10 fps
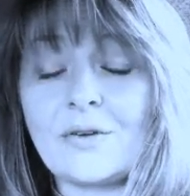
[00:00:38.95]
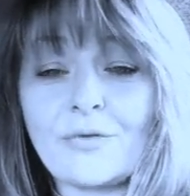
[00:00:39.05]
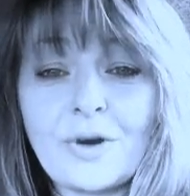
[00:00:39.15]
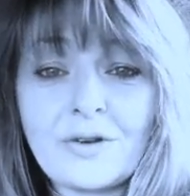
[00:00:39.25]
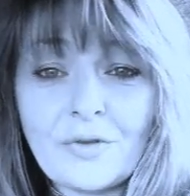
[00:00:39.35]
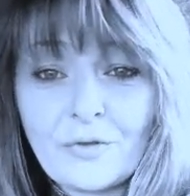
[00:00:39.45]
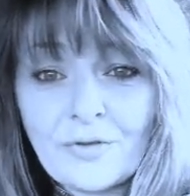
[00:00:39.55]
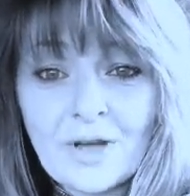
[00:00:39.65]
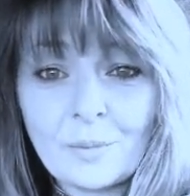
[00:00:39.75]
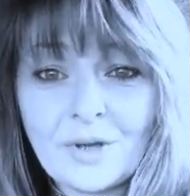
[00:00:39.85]
afraid of their
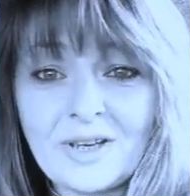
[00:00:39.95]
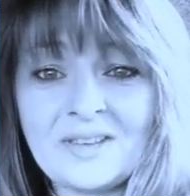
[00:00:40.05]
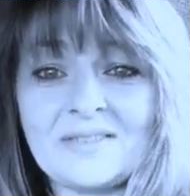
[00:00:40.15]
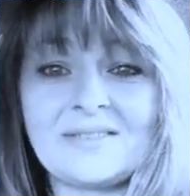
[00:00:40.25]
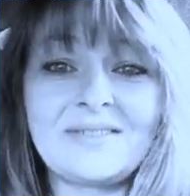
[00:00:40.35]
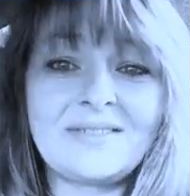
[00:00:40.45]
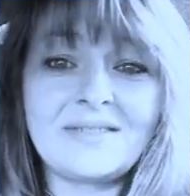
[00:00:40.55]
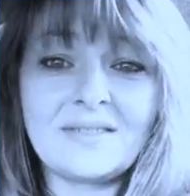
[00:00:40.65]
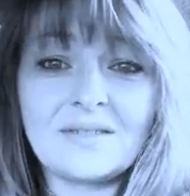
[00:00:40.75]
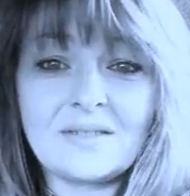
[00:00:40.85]
family,
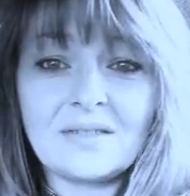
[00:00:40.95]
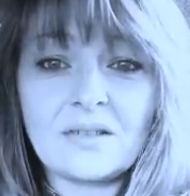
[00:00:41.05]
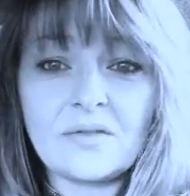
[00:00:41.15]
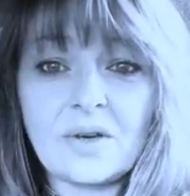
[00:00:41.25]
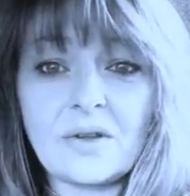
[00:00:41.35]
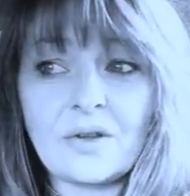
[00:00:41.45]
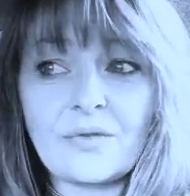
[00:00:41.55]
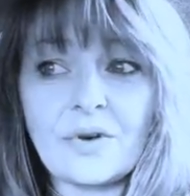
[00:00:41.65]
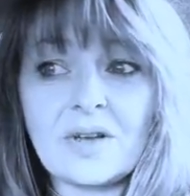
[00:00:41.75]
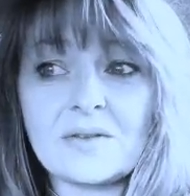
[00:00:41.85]
afraid of
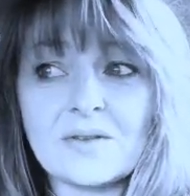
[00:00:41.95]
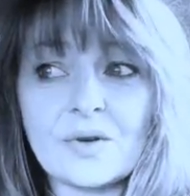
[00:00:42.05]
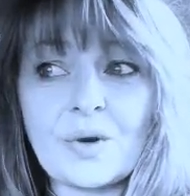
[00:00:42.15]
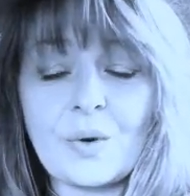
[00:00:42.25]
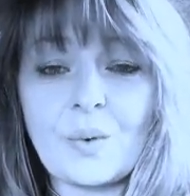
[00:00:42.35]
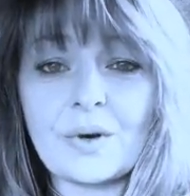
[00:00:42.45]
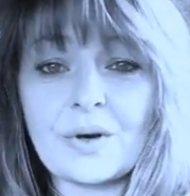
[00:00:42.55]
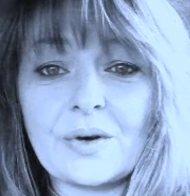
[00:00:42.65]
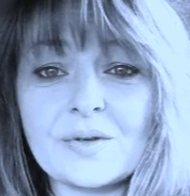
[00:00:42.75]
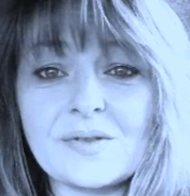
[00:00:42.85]
their friends, their
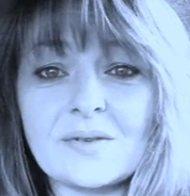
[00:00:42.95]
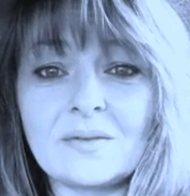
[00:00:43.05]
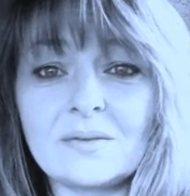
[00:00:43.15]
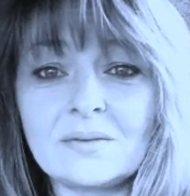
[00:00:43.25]
co-workers,